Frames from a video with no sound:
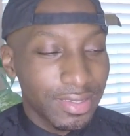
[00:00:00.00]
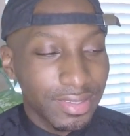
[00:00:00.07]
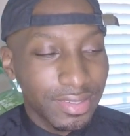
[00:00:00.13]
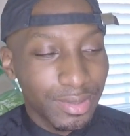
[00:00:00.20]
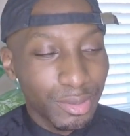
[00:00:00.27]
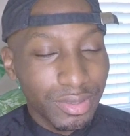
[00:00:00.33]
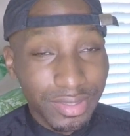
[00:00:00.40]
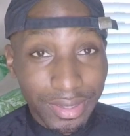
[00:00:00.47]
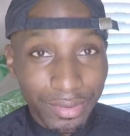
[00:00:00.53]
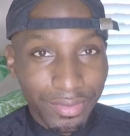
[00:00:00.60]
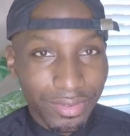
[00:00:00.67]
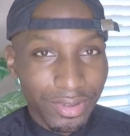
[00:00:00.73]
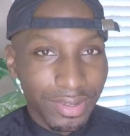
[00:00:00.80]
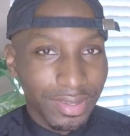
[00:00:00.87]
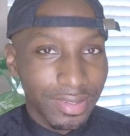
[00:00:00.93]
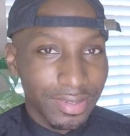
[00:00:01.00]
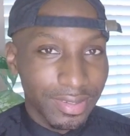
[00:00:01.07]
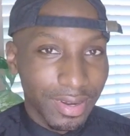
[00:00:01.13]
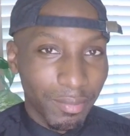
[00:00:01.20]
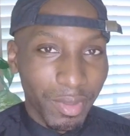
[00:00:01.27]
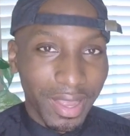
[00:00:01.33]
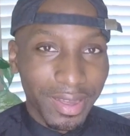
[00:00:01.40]
She was so fine.
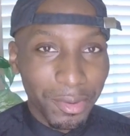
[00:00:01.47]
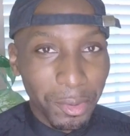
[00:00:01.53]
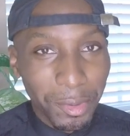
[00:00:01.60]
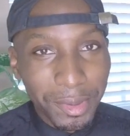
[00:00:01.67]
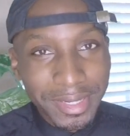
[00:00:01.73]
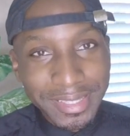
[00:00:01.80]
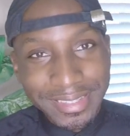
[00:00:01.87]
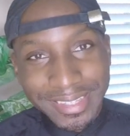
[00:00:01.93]
I'm not going to go into